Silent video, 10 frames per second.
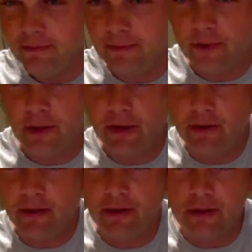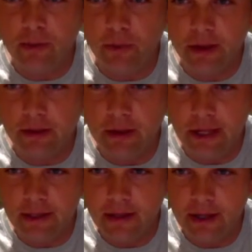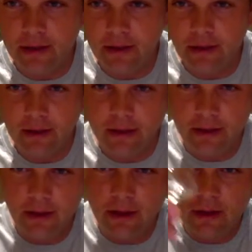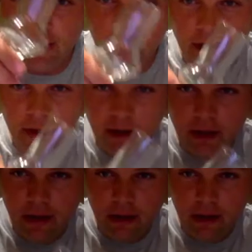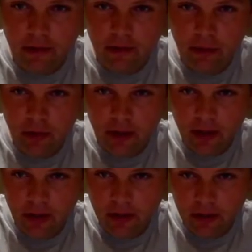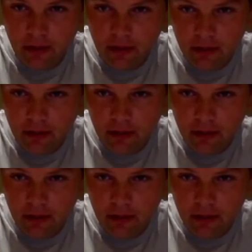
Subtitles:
So I found this weird glass here. If you put it in,